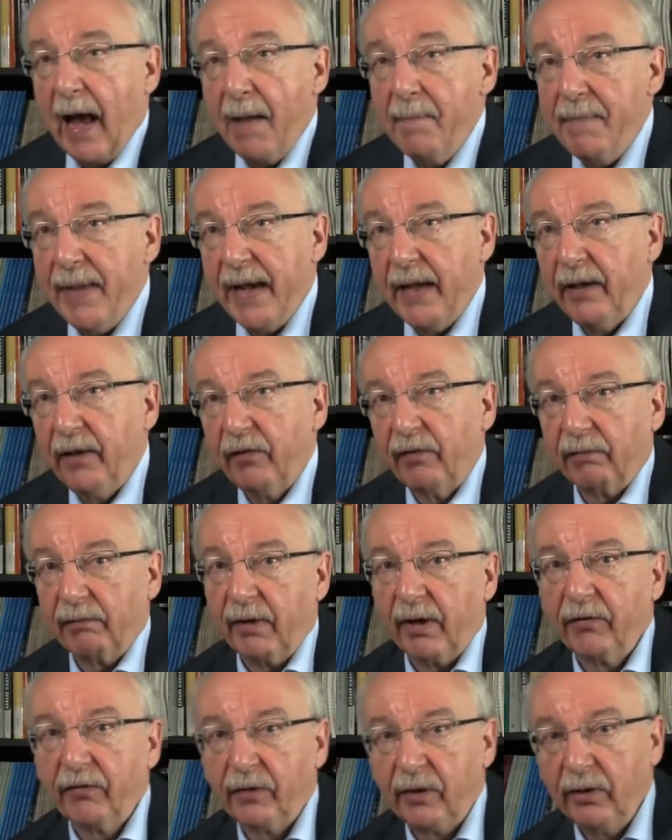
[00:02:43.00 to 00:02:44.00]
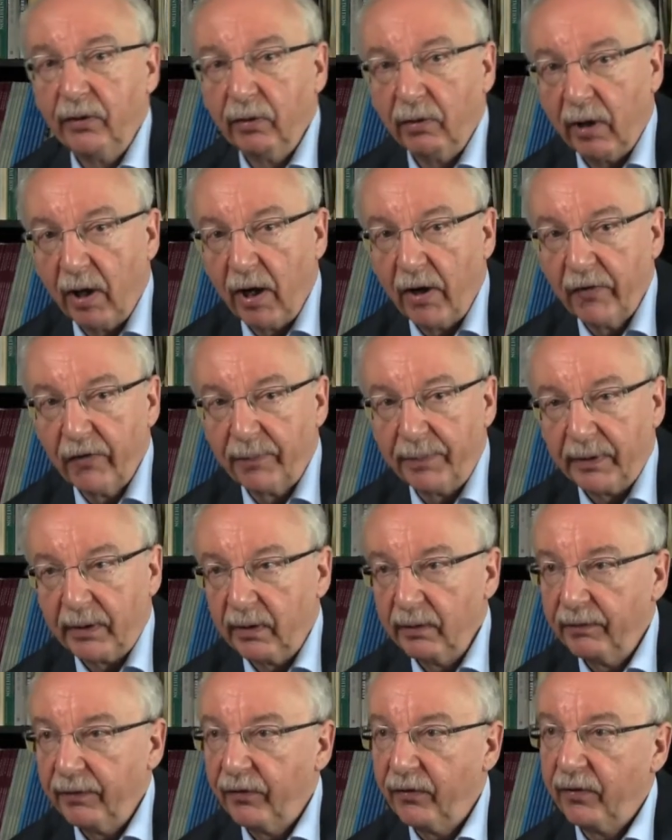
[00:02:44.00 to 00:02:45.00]
A man is rushed into a
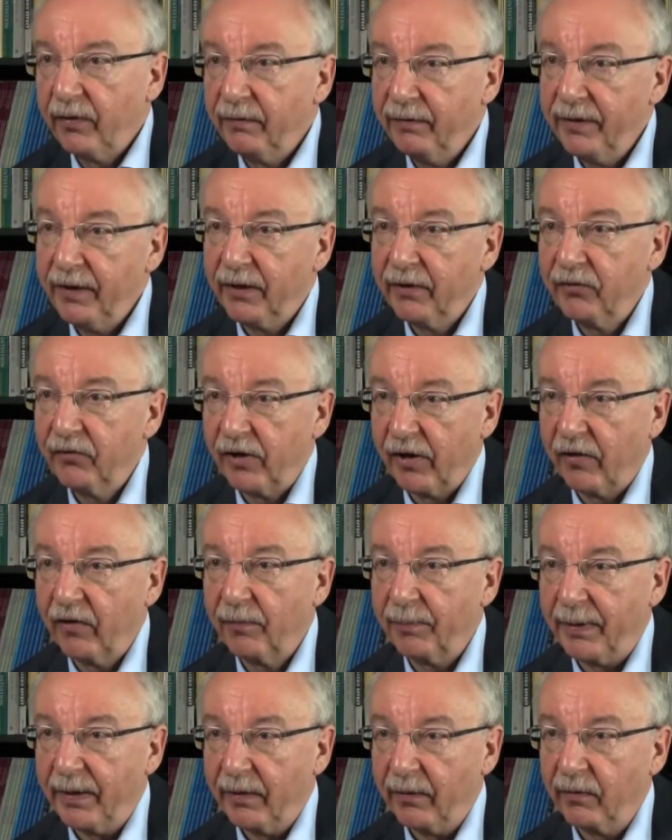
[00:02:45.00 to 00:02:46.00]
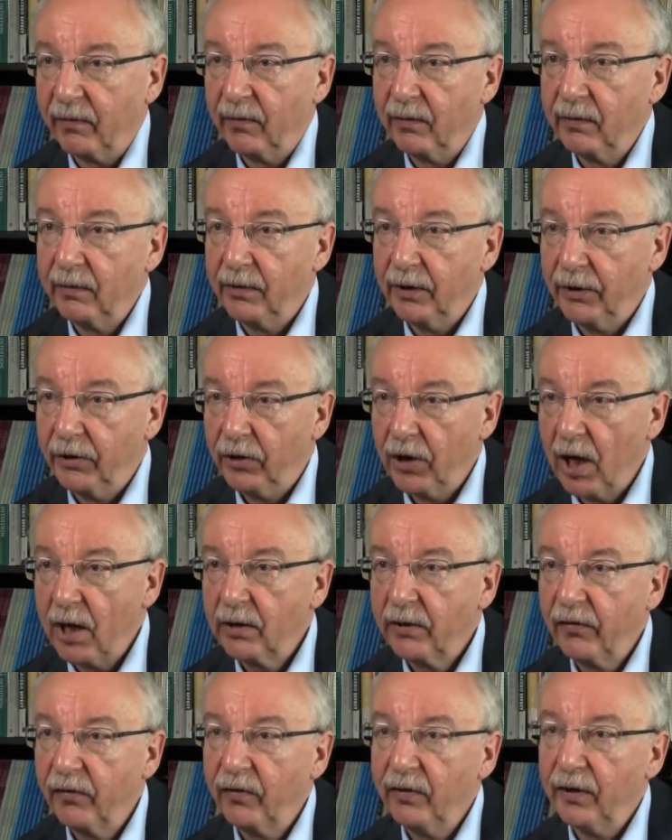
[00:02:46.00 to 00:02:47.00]
hospital with severe chest pains. The
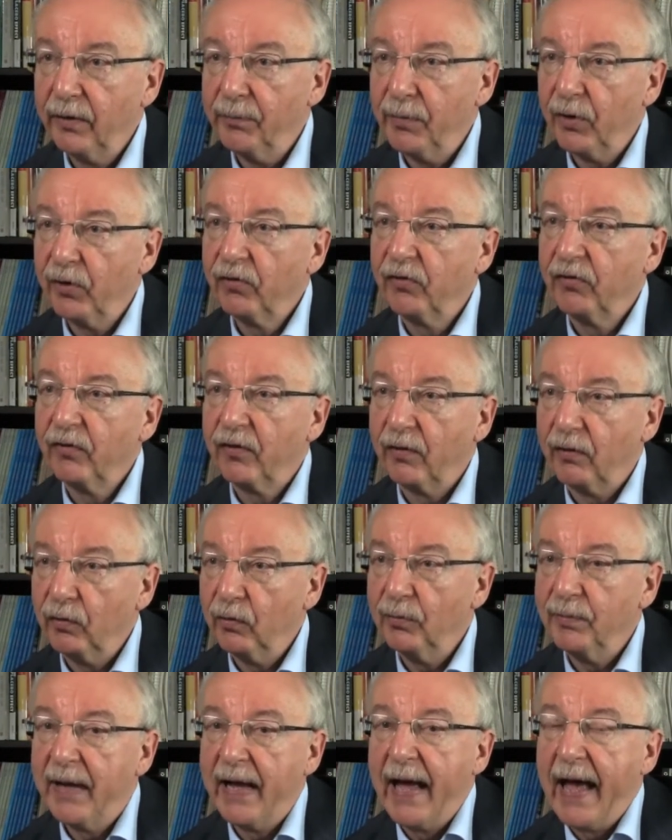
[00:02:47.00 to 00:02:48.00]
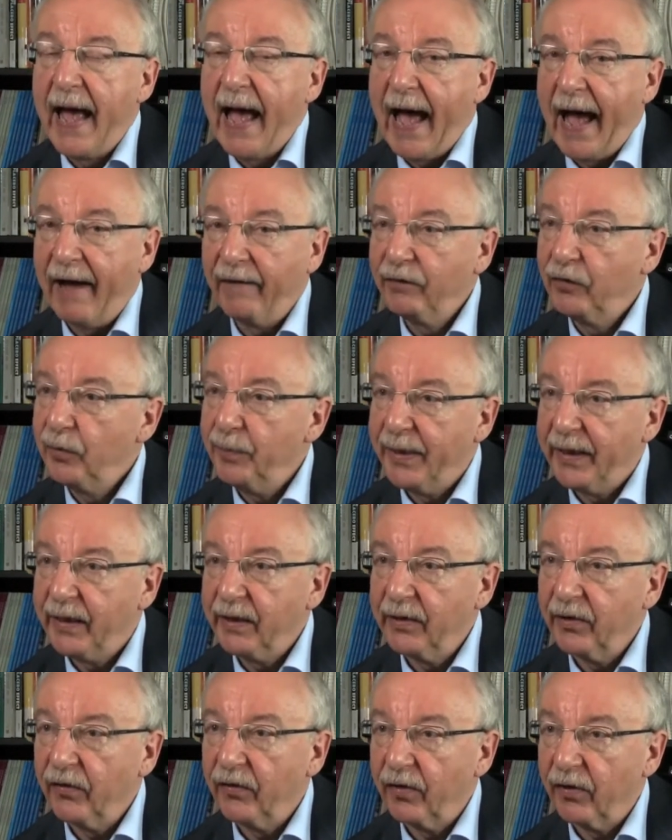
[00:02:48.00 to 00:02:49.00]
doctors in the emergency room have to
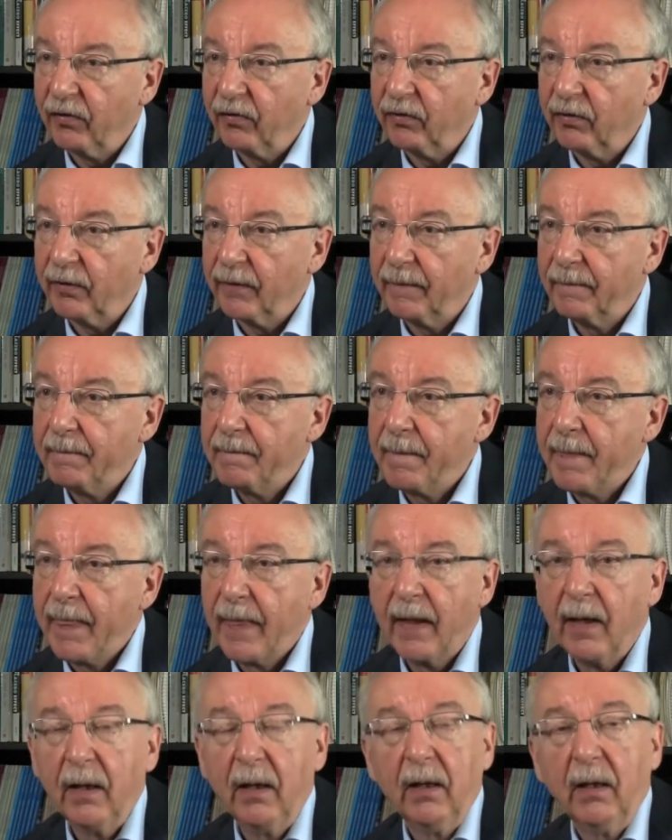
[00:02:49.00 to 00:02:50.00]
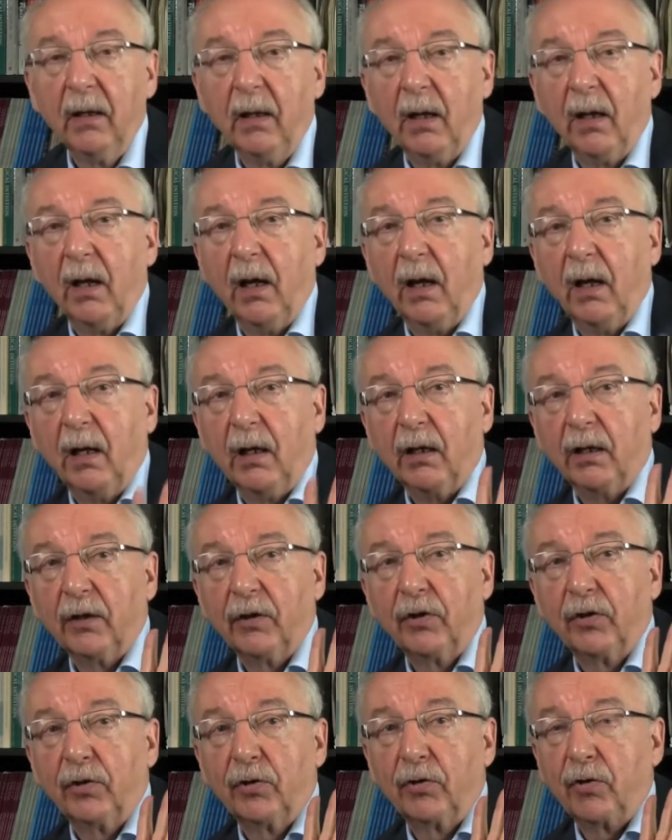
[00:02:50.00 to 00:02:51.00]
make a decision. A
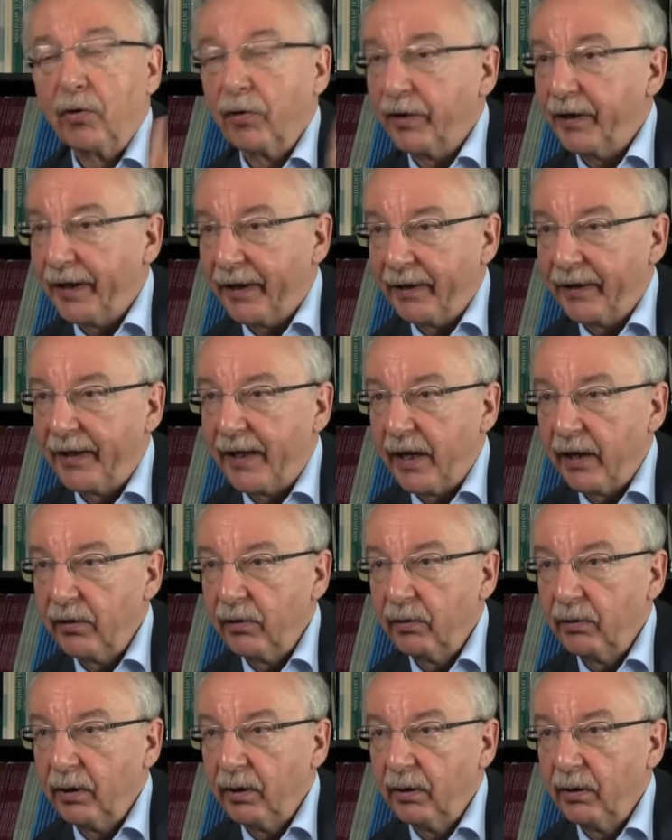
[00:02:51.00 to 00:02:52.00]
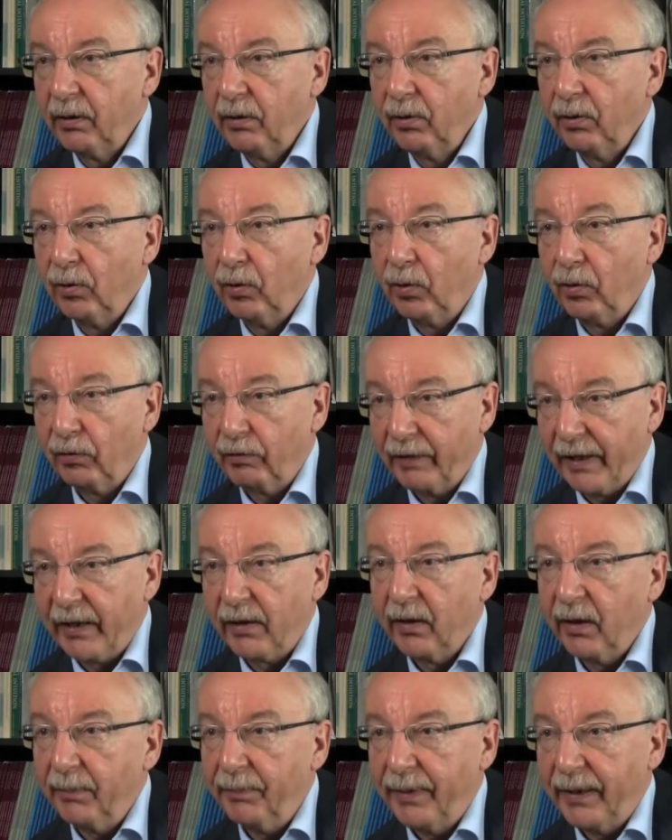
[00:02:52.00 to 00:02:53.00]
coronary care unit or
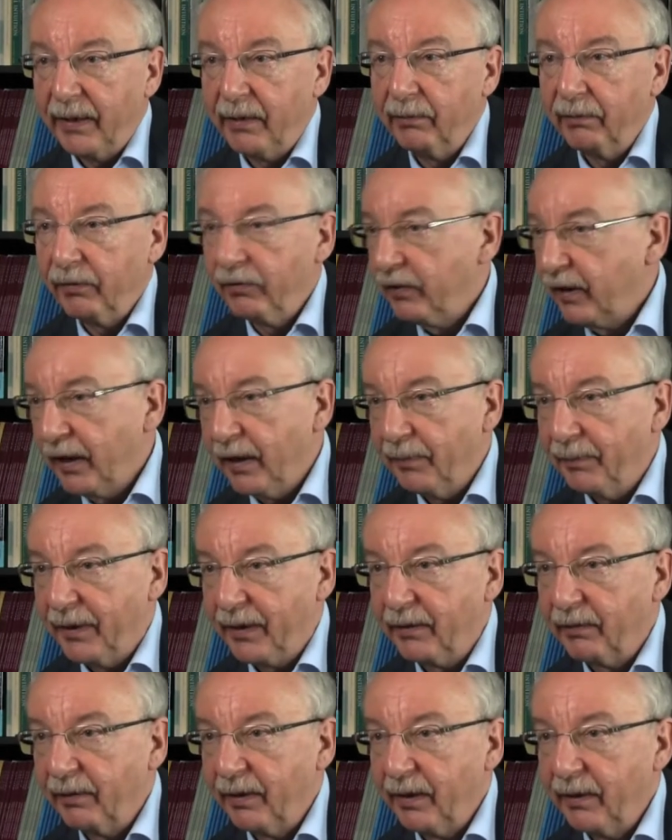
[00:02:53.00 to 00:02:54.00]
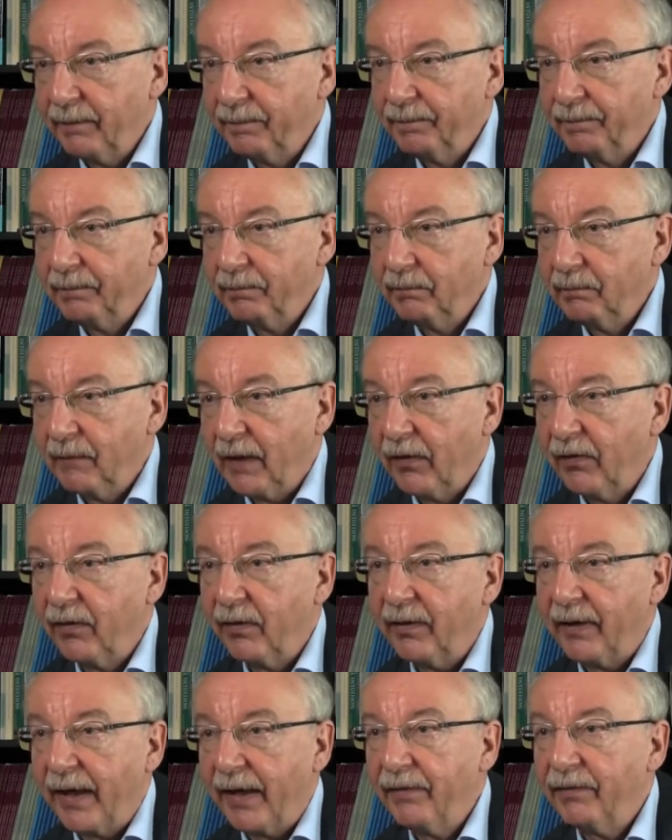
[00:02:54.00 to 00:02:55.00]
regular bed with telemetry.
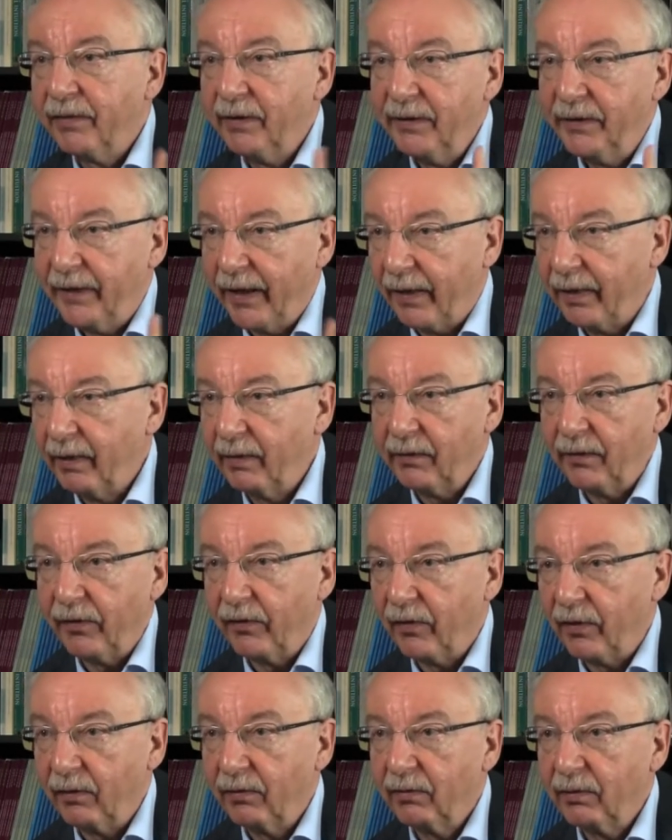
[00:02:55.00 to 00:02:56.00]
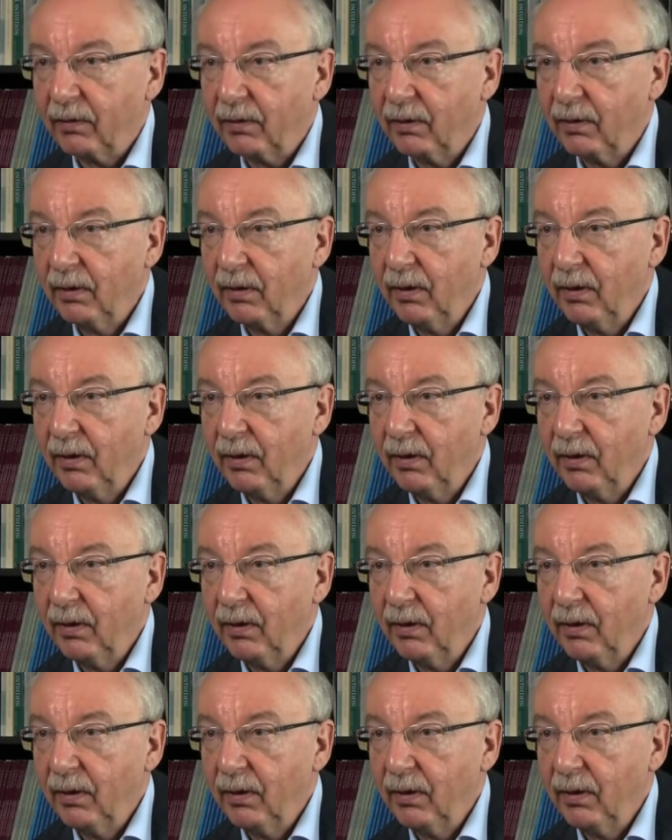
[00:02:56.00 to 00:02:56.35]
That's a life and death decision.